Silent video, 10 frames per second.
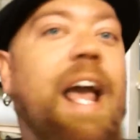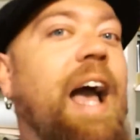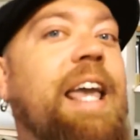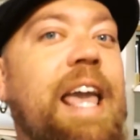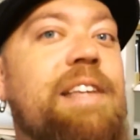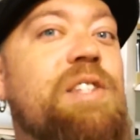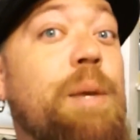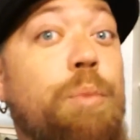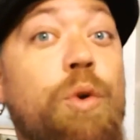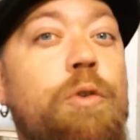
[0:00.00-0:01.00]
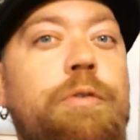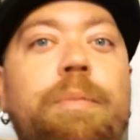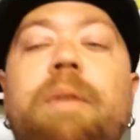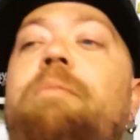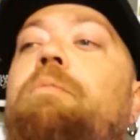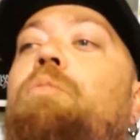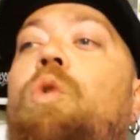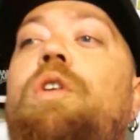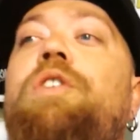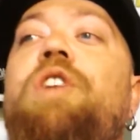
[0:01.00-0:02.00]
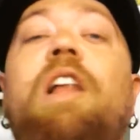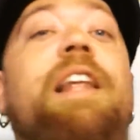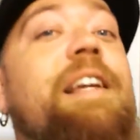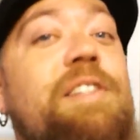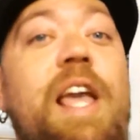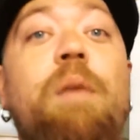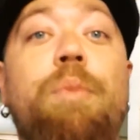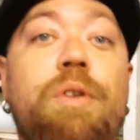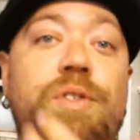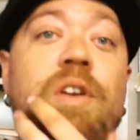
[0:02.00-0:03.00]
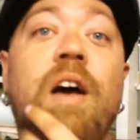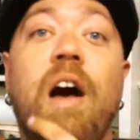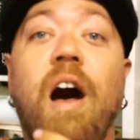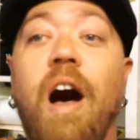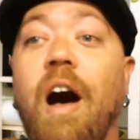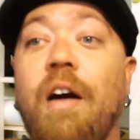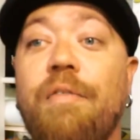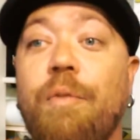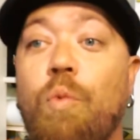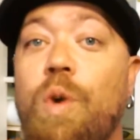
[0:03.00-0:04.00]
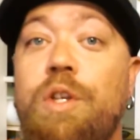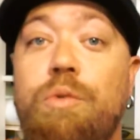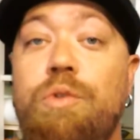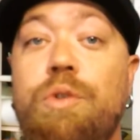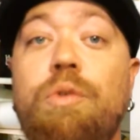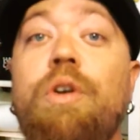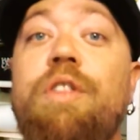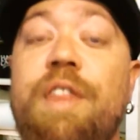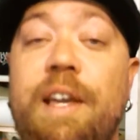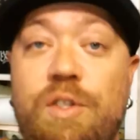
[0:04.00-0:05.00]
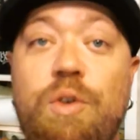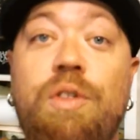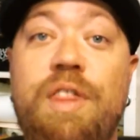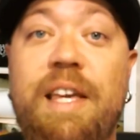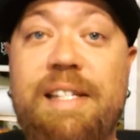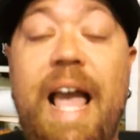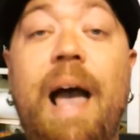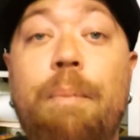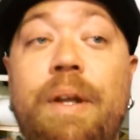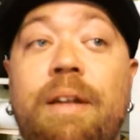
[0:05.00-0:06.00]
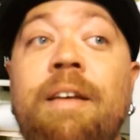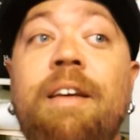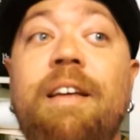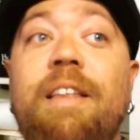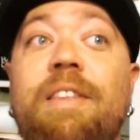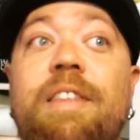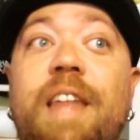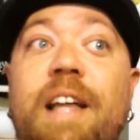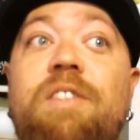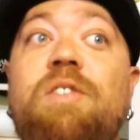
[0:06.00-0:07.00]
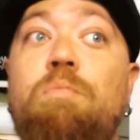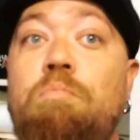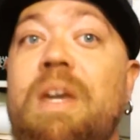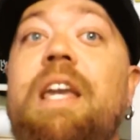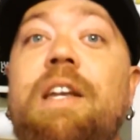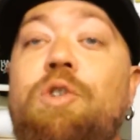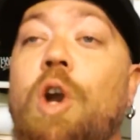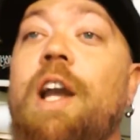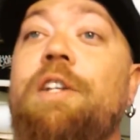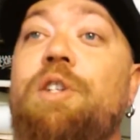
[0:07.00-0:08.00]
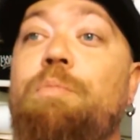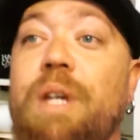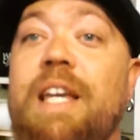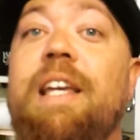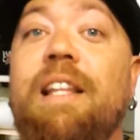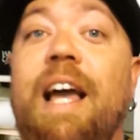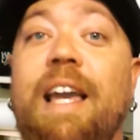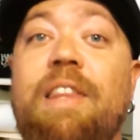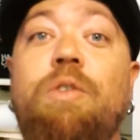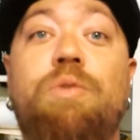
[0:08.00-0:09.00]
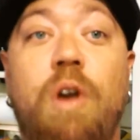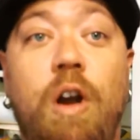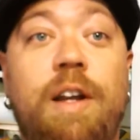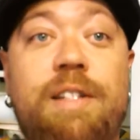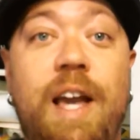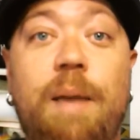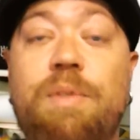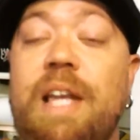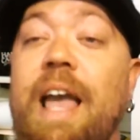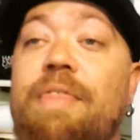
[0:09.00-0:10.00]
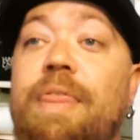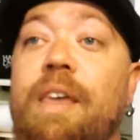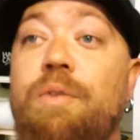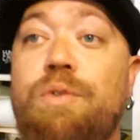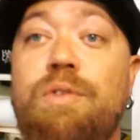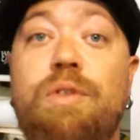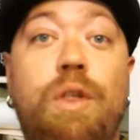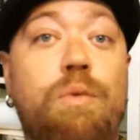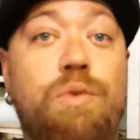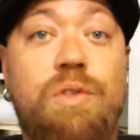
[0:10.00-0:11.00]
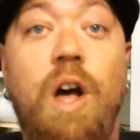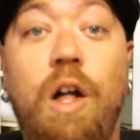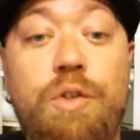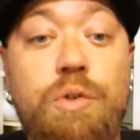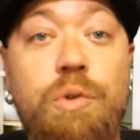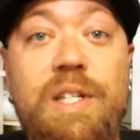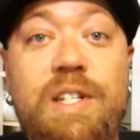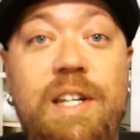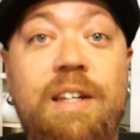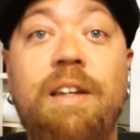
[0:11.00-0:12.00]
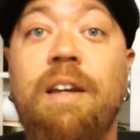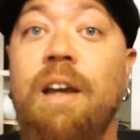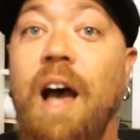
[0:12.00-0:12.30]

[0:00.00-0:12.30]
I, I can't say proof, but more solid examples of when you do good things, good things happen. That's me trying to be like those archetypes and those those altruistic